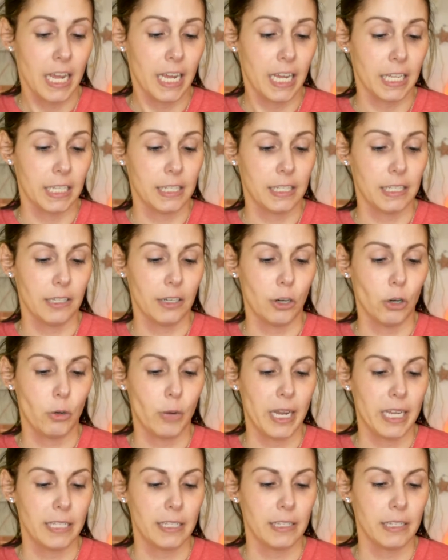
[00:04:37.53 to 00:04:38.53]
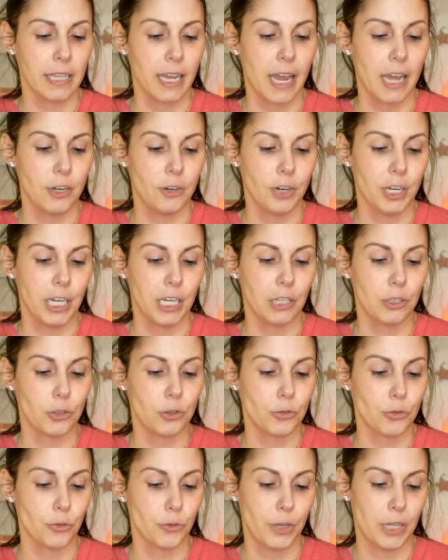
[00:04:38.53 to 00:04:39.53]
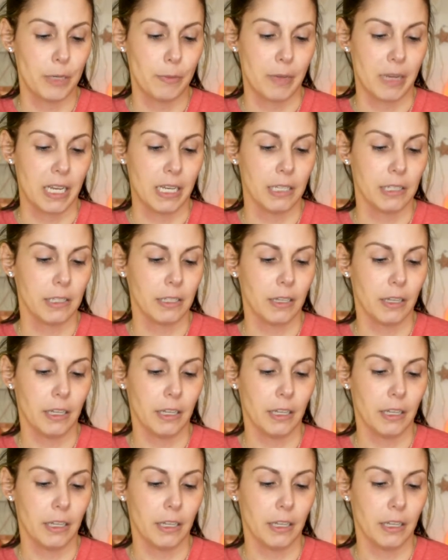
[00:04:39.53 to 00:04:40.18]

It's an oasis hydrating treatment,